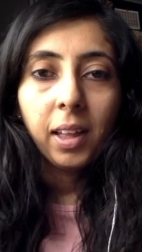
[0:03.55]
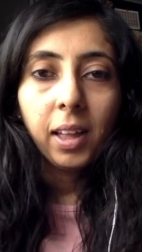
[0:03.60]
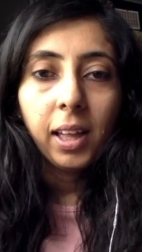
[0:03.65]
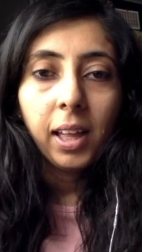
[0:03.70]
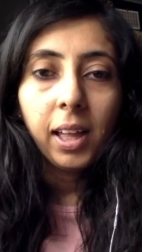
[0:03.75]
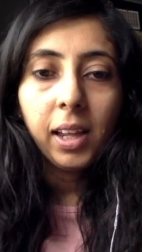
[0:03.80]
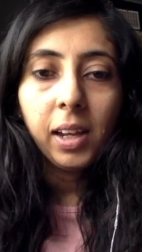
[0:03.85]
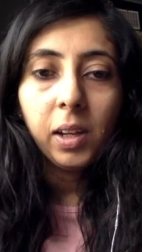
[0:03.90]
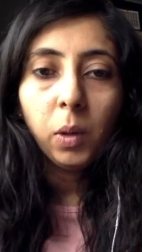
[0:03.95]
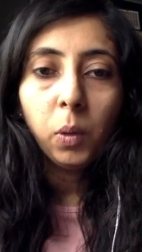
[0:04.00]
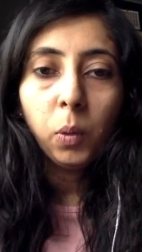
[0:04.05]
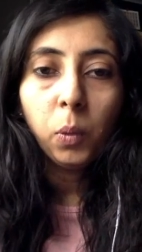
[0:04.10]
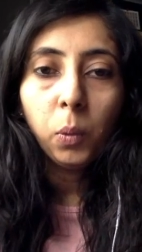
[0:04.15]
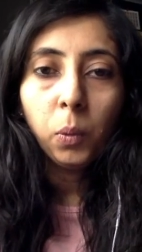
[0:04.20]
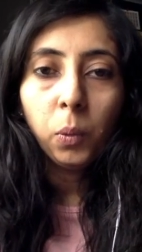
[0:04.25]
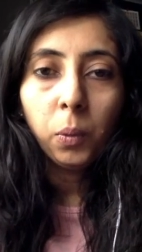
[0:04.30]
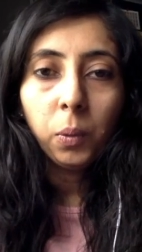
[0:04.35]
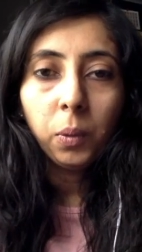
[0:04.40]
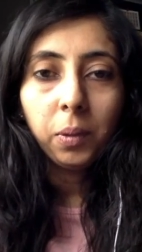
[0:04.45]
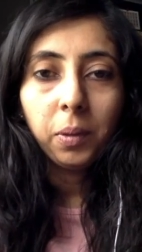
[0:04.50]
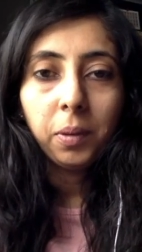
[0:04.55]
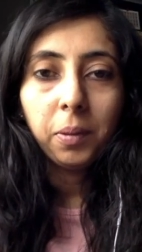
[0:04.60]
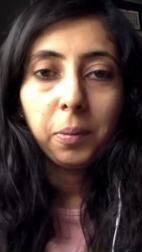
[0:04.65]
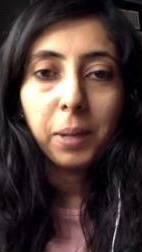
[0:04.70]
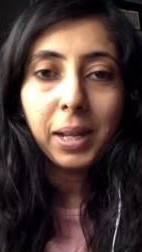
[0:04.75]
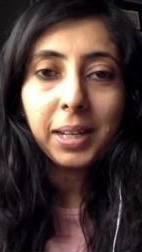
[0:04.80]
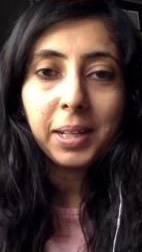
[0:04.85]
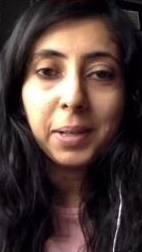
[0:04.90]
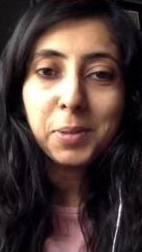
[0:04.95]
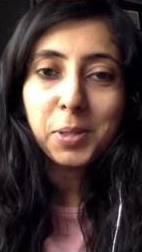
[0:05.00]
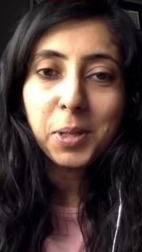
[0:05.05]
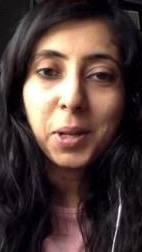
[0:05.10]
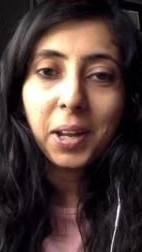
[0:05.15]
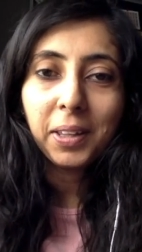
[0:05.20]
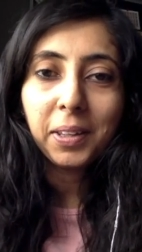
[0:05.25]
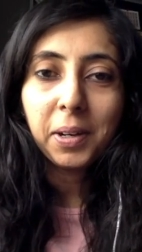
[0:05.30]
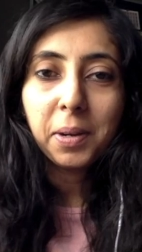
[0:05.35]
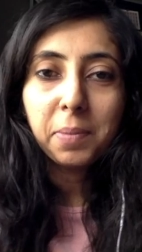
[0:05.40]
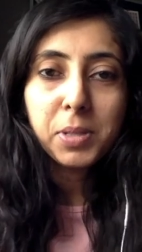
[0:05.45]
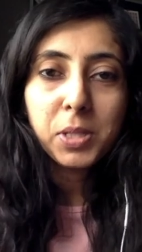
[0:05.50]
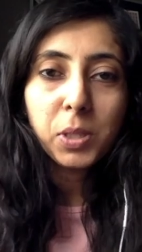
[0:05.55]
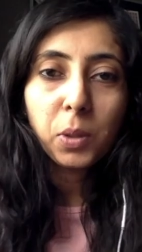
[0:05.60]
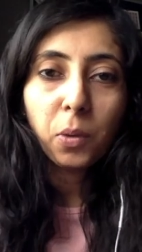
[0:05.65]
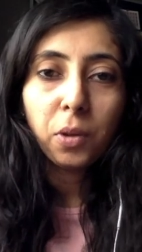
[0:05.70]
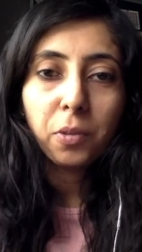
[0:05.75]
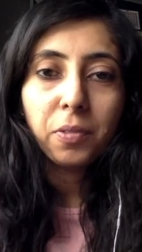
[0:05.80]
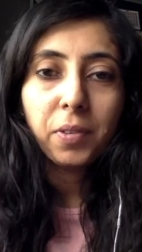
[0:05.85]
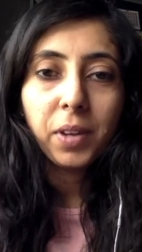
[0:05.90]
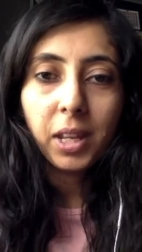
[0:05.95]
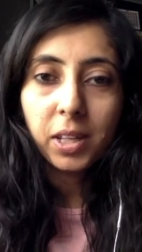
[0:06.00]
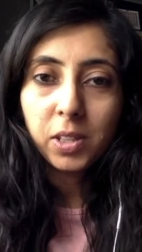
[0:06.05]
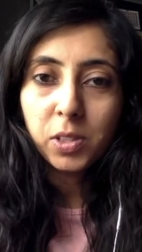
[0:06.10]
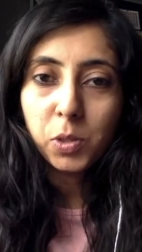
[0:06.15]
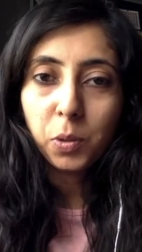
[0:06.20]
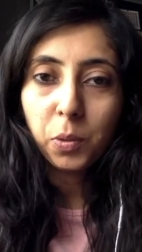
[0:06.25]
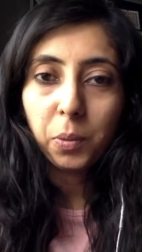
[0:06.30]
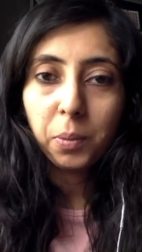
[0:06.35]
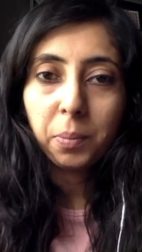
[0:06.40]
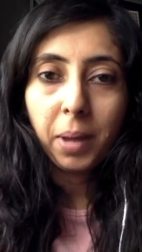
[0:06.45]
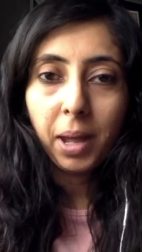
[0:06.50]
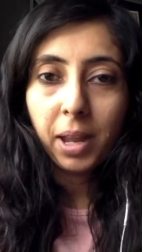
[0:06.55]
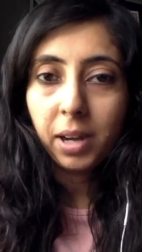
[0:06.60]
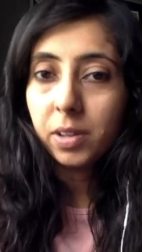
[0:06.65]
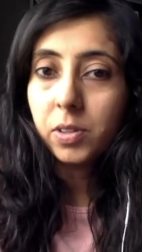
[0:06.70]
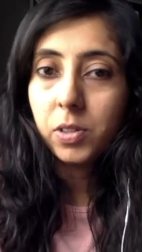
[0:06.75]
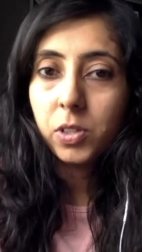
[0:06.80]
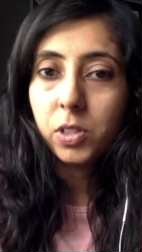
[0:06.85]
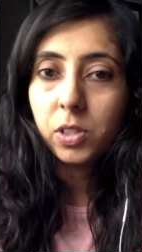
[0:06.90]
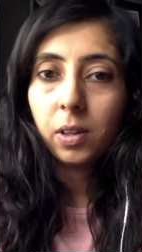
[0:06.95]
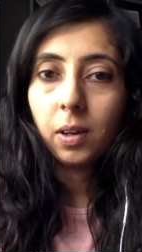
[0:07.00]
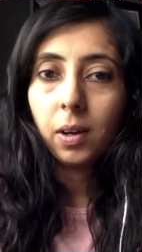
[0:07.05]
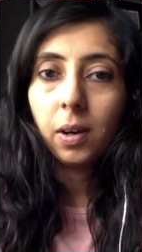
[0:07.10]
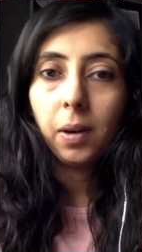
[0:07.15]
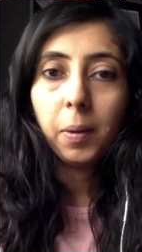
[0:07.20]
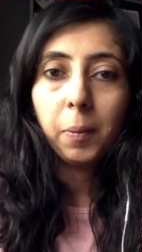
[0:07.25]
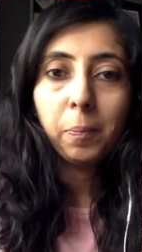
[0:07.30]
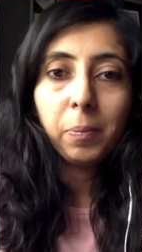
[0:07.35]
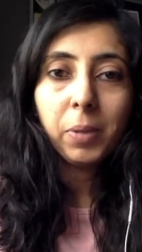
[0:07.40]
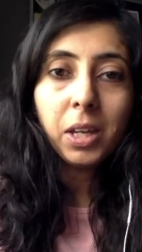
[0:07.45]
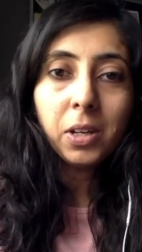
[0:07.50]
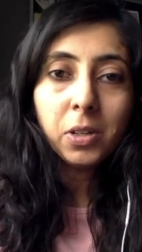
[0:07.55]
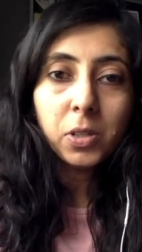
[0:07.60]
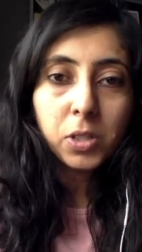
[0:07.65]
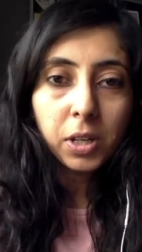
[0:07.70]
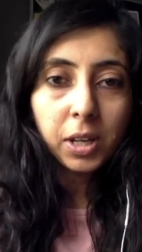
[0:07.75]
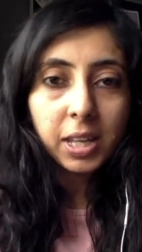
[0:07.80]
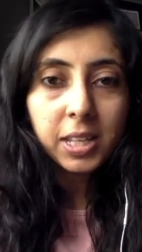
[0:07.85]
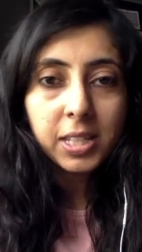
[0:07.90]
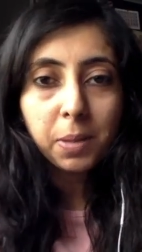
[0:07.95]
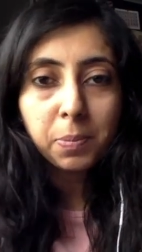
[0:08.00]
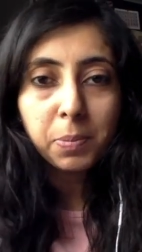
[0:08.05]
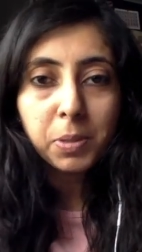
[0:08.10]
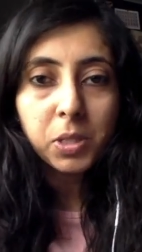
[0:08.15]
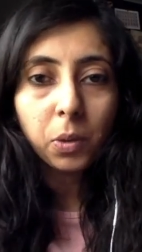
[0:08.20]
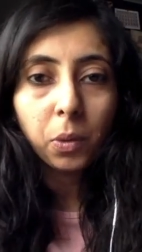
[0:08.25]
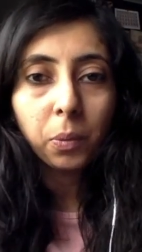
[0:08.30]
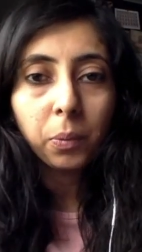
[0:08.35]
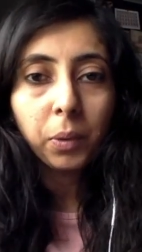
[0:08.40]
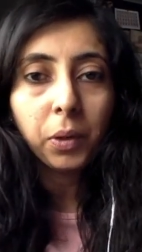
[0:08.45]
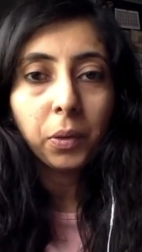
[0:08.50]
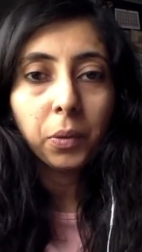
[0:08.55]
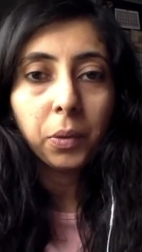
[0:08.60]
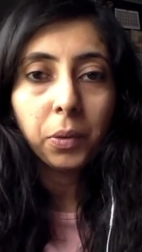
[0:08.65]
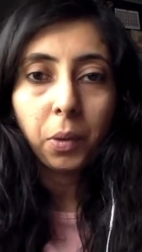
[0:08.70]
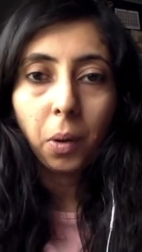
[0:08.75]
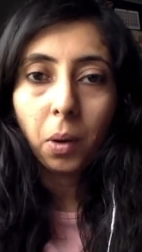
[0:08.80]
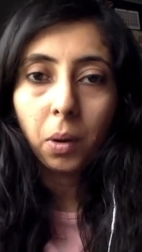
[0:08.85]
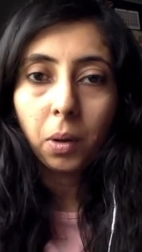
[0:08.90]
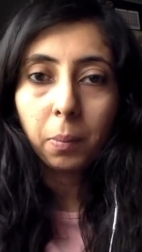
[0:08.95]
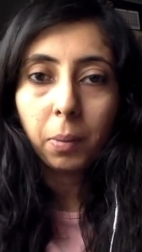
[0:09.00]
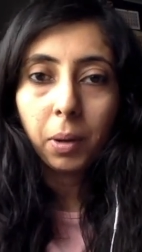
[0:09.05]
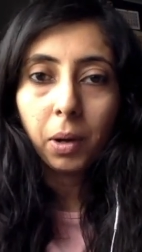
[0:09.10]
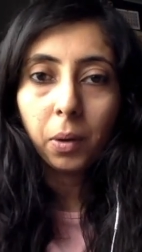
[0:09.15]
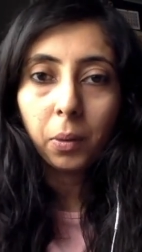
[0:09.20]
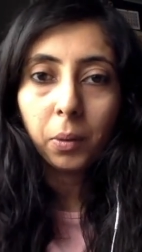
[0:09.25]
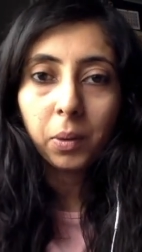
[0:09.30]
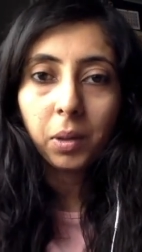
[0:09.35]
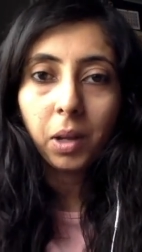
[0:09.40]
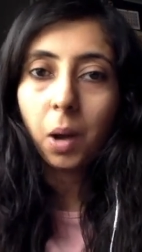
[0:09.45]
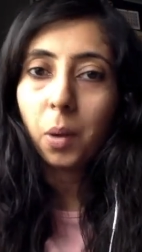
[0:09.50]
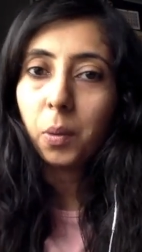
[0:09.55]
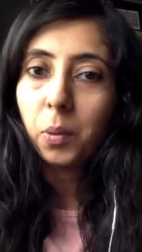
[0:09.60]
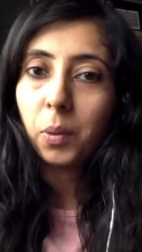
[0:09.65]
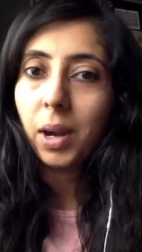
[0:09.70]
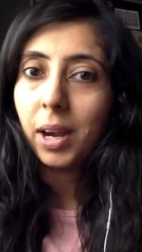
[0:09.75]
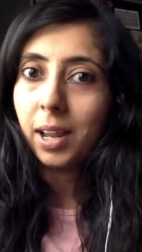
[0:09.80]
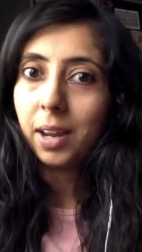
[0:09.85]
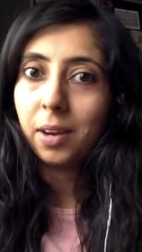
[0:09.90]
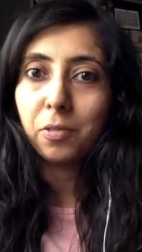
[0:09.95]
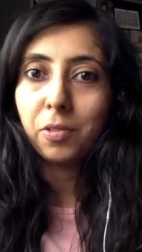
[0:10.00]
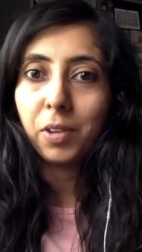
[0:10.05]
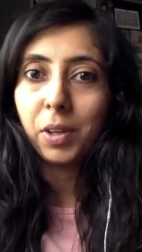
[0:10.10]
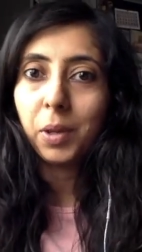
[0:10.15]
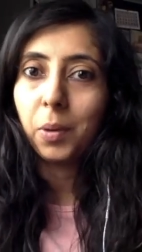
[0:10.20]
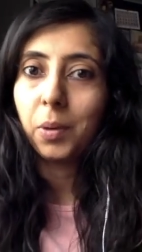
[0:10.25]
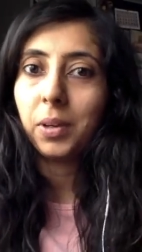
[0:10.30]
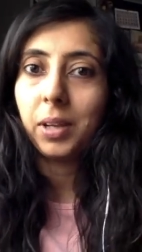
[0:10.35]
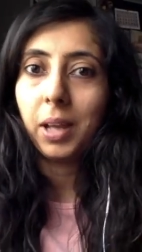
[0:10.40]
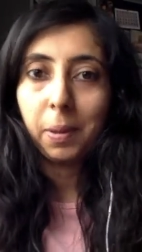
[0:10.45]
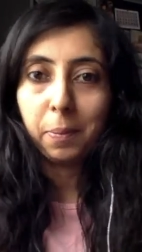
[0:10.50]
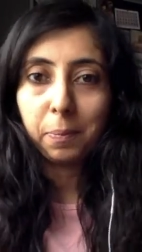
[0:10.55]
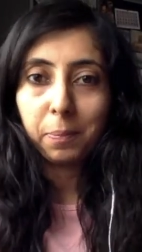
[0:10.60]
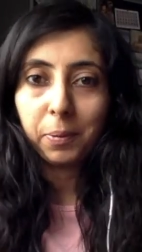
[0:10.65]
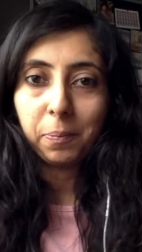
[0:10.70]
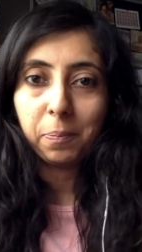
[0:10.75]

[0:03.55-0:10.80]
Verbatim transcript: Hello, welcome to another episode of Arrange Your Own Marriage. Um, in today's episode, we're going to talk about how to identify your type.